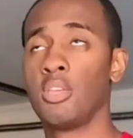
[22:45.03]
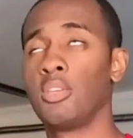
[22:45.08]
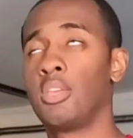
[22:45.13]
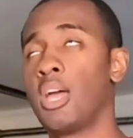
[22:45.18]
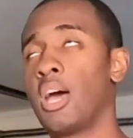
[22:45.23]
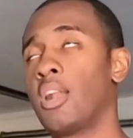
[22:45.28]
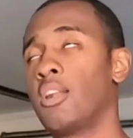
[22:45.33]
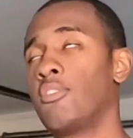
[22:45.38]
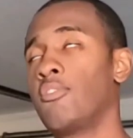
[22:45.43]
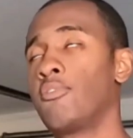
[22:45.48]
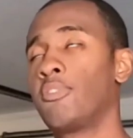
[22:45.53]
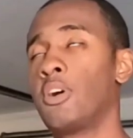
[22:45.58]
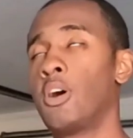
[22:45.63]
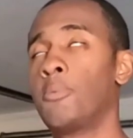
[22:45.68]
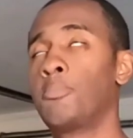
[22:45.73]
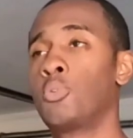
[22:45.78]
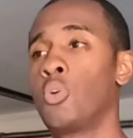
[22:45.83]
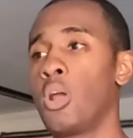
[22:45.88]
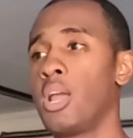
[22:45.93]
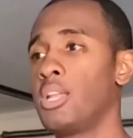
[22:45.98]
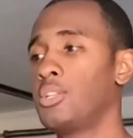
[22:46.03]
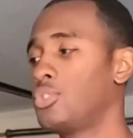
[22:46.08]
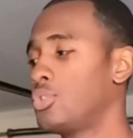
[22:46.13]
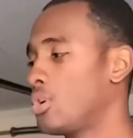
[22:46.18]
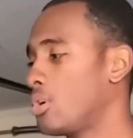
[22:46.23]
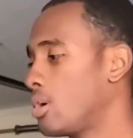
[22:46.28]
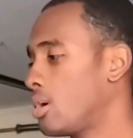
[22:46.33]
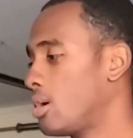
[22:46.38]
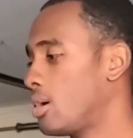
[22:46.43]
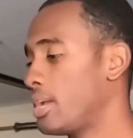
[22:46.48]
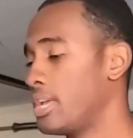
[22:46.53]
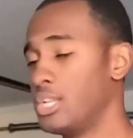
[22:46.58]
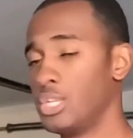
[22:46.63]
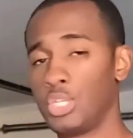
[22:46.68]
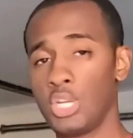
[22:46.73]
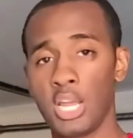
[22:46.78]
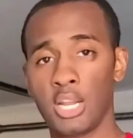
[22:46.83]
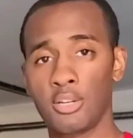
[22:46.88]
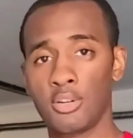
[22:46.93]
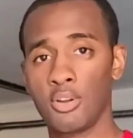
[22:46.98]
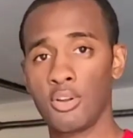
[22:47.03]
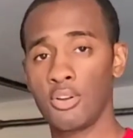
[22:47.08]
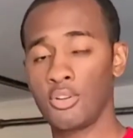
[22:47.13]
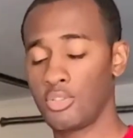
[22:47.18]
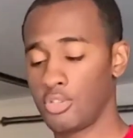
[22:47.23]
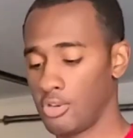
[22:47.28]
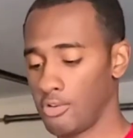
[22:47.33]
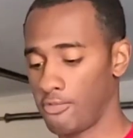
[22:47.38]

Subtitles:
you got to upgrade your injectors,